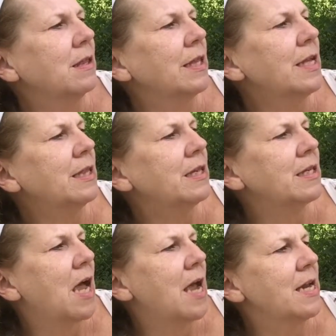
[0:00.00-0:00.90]
the
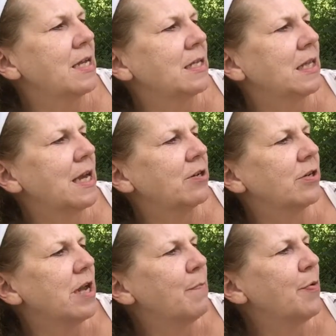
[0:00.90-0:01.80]
tiniest
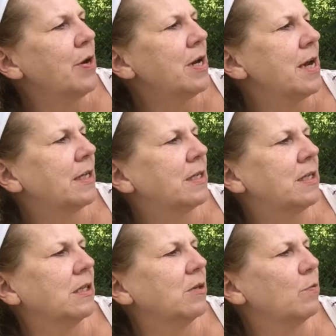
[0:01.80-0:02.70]
lantern and put it
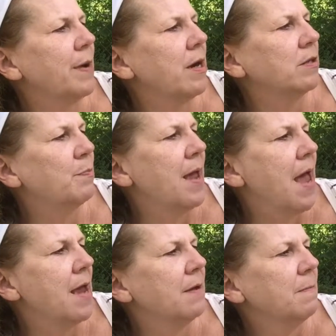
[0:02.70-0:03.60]
next to Little Bear's
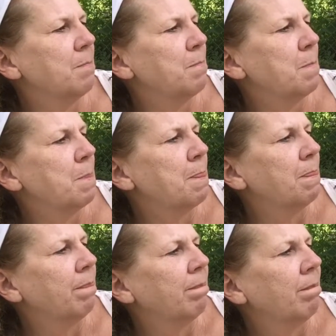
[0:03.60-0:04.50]
bed.
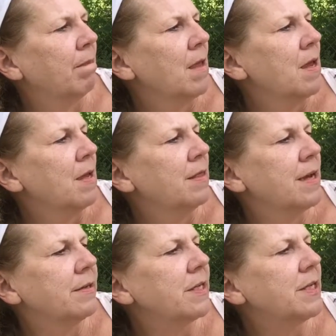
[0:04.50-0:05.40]

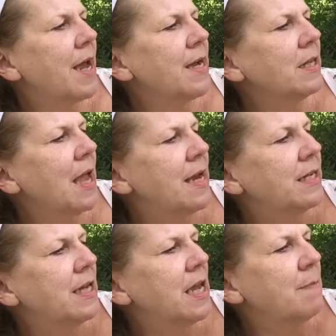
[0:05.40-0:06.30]
"There's a tiny
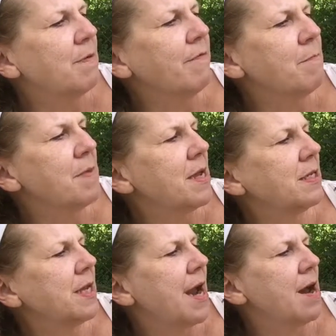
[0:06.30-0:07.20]
light to keep you from being
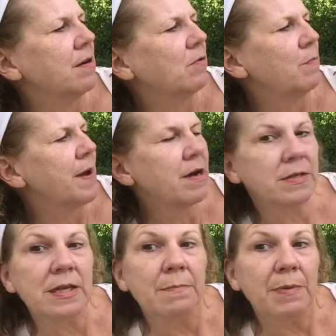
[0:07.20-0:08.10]
scared, Little Bear,"
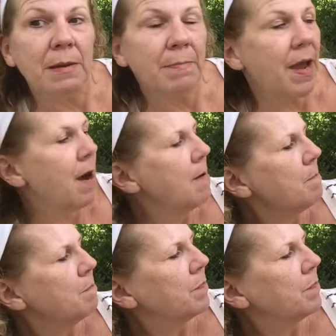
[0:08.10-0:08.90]
said Big Bear.